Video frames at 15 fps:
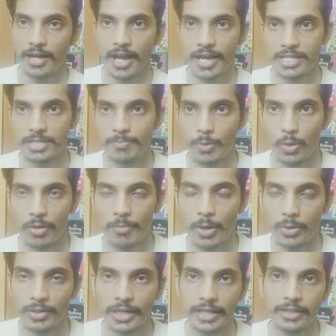I spoke
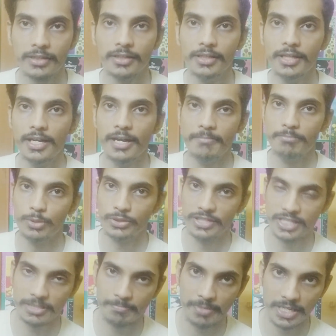about, like
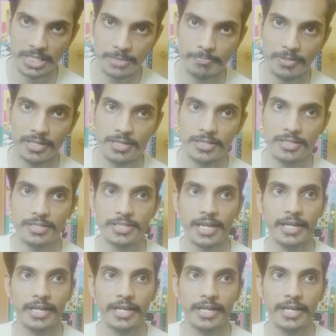Buddhist principles,